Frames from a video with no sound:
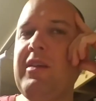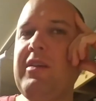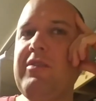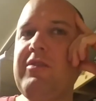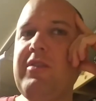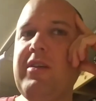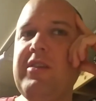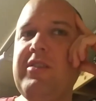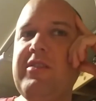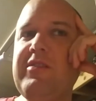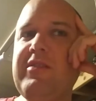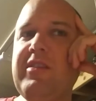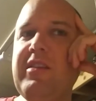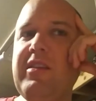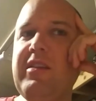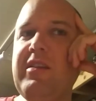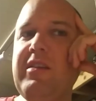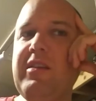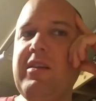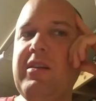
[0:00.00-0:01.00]
So I just,
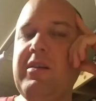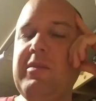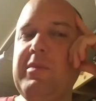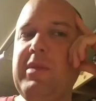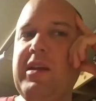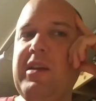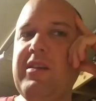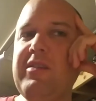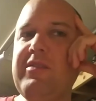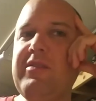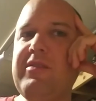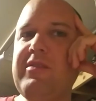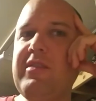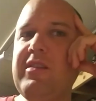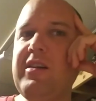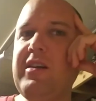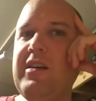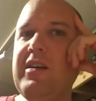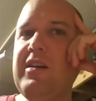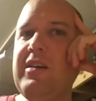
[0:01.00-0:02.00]
because
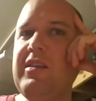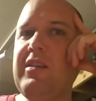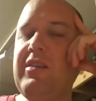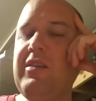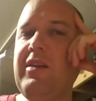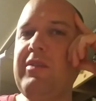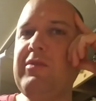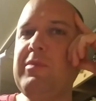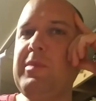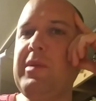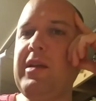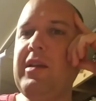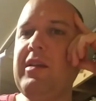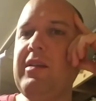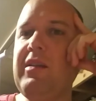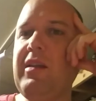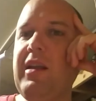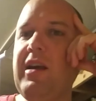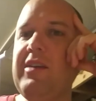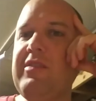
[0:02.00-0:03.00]
you have to
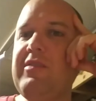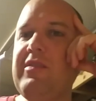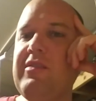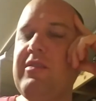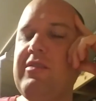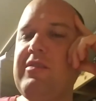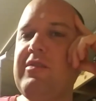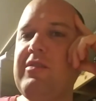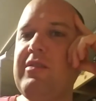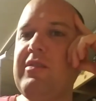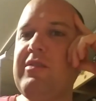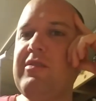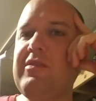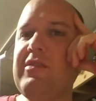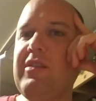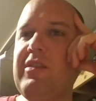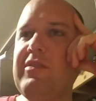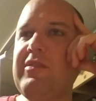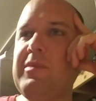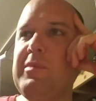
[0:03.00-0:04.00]
be licensed to
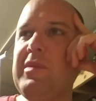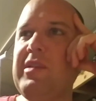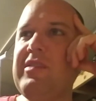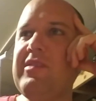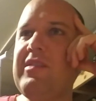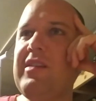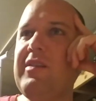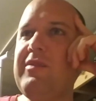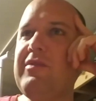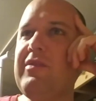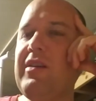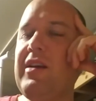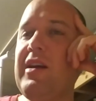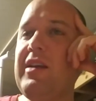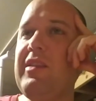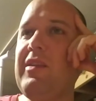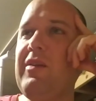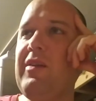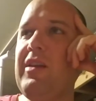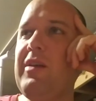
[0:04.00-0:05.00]
install some of this stuff, so
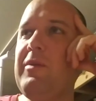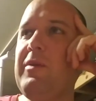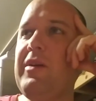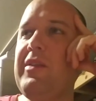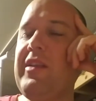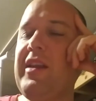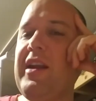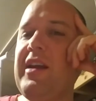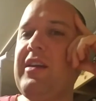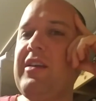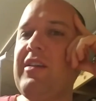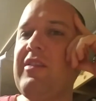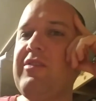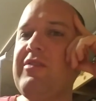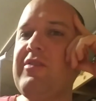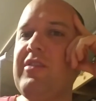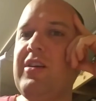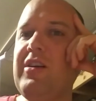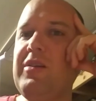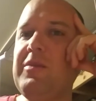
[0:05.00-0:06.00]
the only one that I could
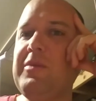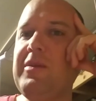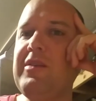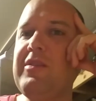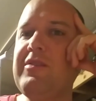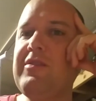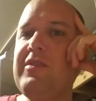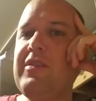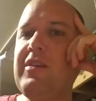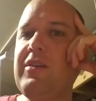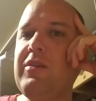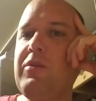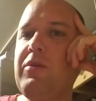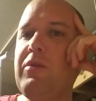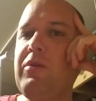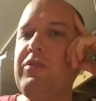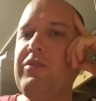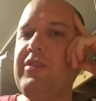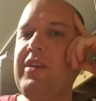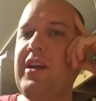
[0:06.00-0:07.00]
install was
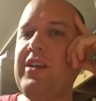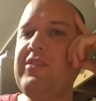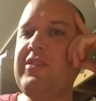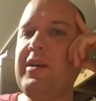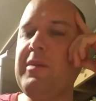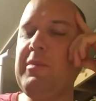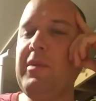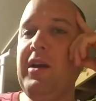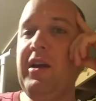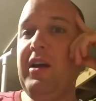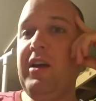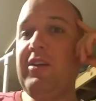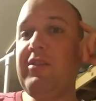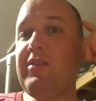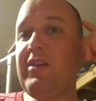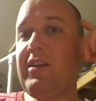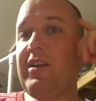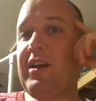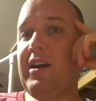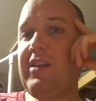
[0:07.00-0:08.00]
Google SketchUp.
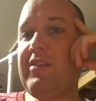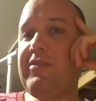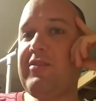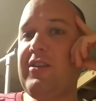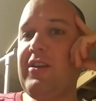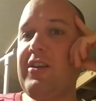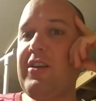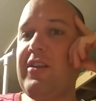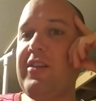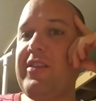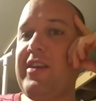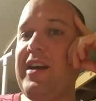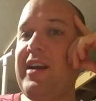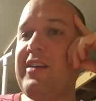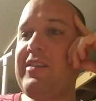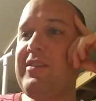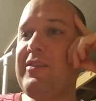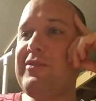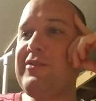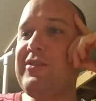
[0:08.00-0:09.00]
So I kind of started on that
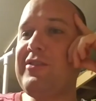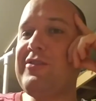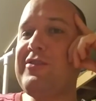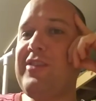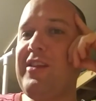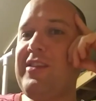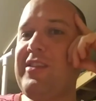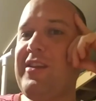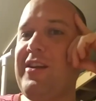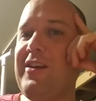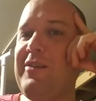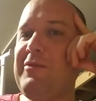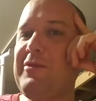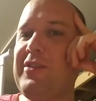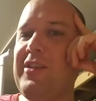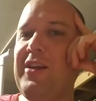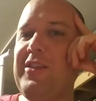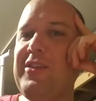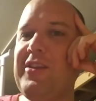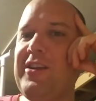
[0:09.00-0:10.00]
because I was just sitting there
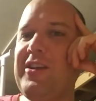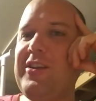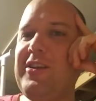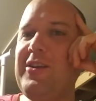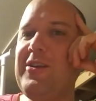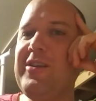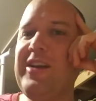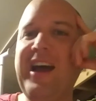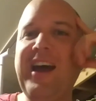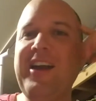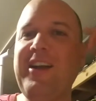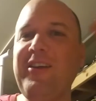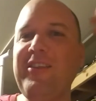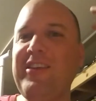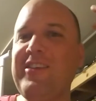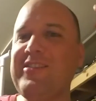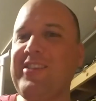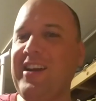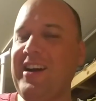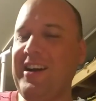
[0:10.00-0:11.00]
with nothing to do, and I had all
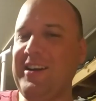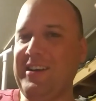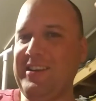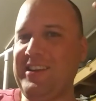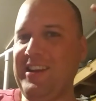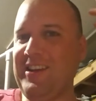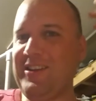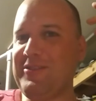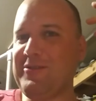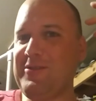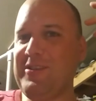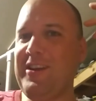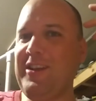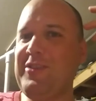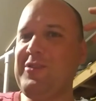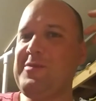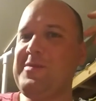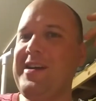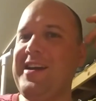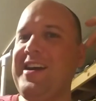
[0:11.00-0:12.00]
these ideas running
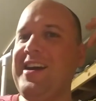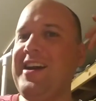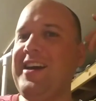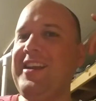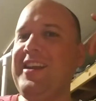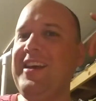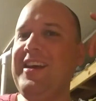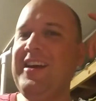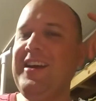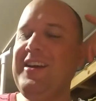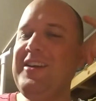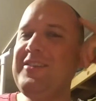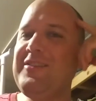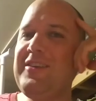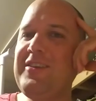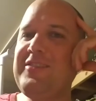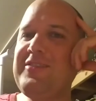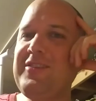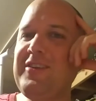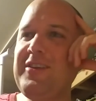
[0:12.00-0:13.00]
through my head.
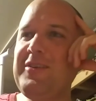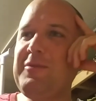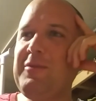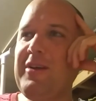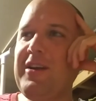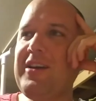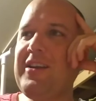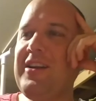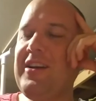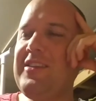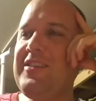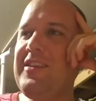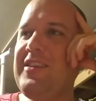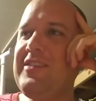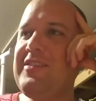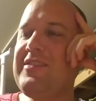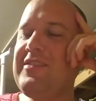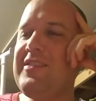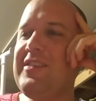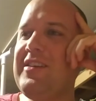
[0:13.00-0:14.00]
So I started working on
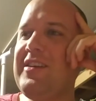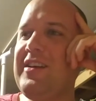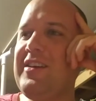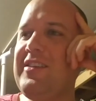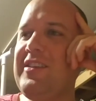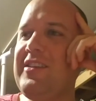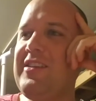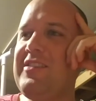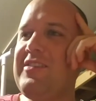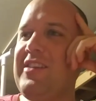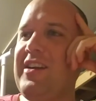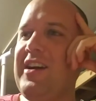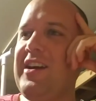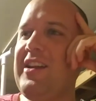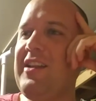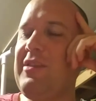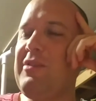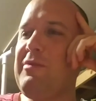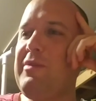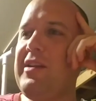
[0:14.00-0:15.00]
this on the design
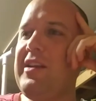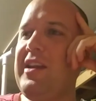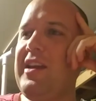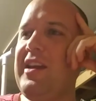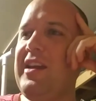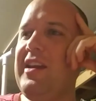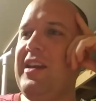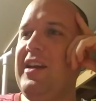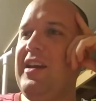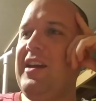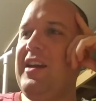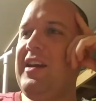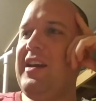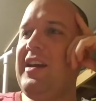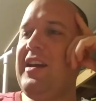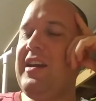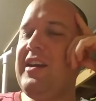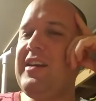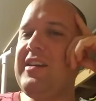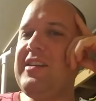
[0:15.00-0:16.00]
in 3D,
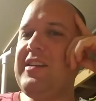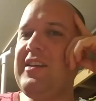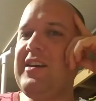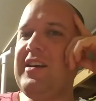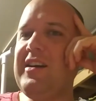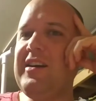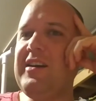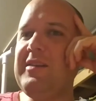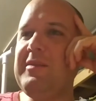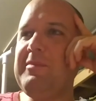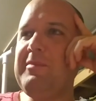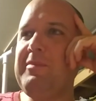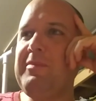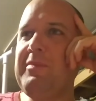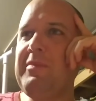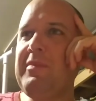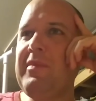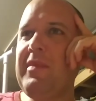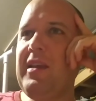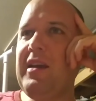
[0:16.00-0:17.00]
and
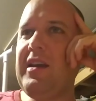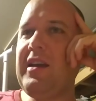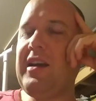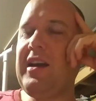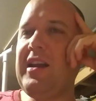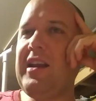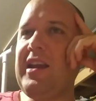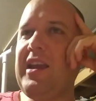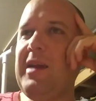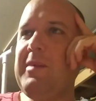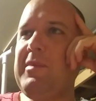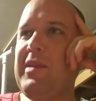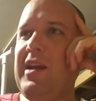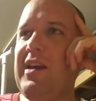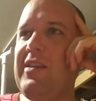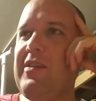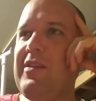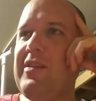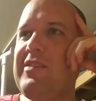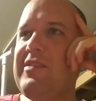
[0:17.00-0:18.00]
it kind of came
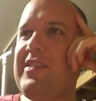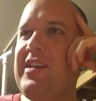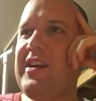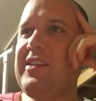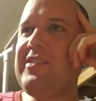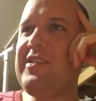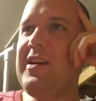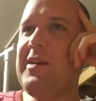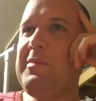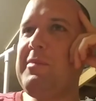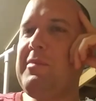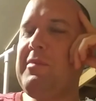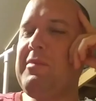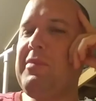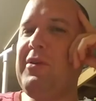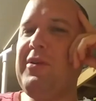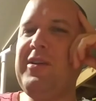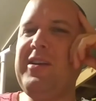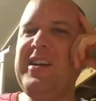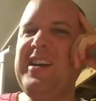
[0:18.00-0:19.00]
together on SketchUp.
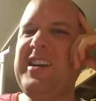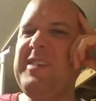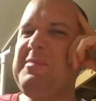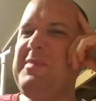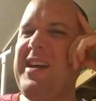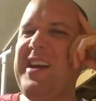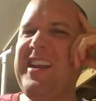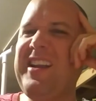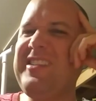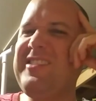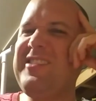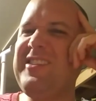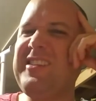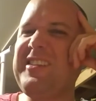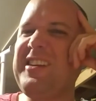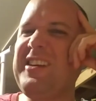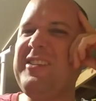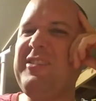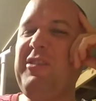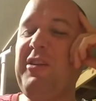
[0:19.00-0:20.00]
Boy, man, it
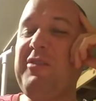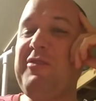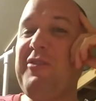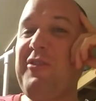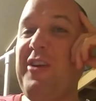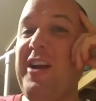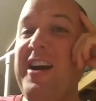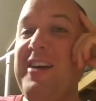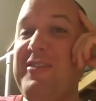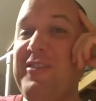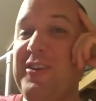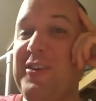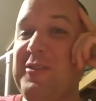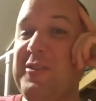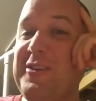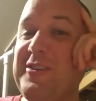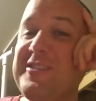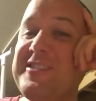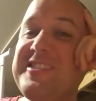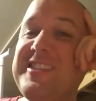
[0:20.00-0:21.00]
took forever to
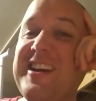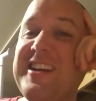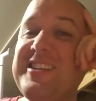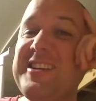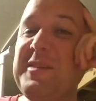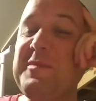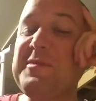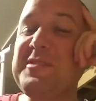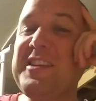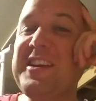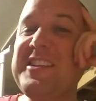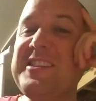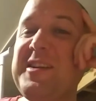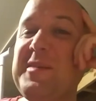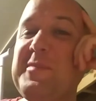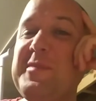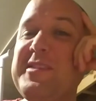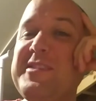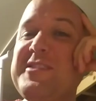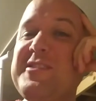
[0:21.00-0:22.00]
work with SketchUp.
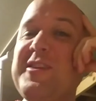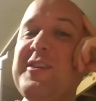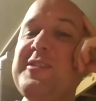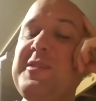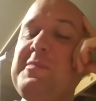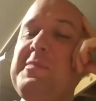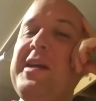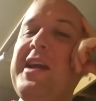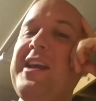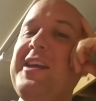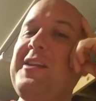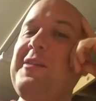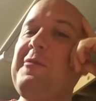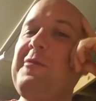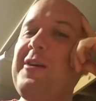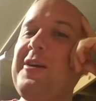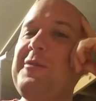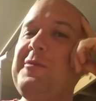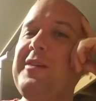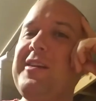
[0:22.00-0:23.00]
SketchUp is such a pain to
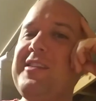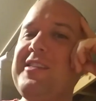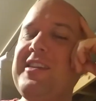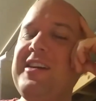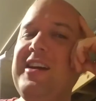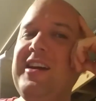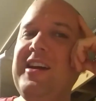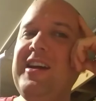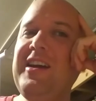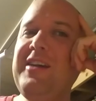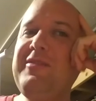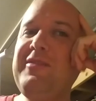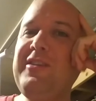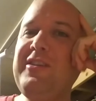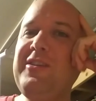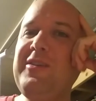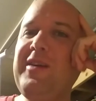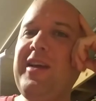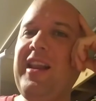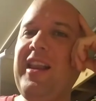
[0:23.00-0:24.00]
work with if you're
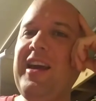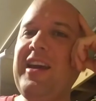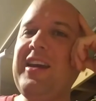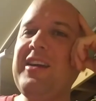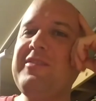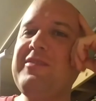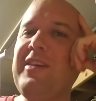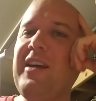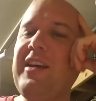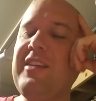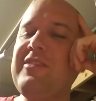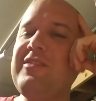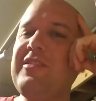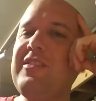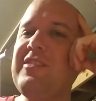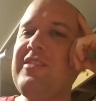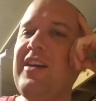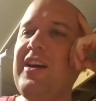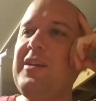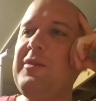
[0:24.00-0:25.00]
doing like advanced
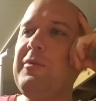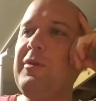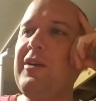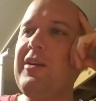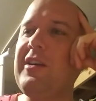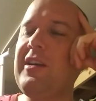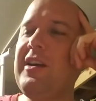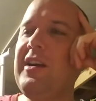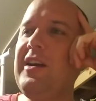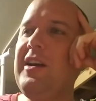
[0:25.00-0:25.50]
design work.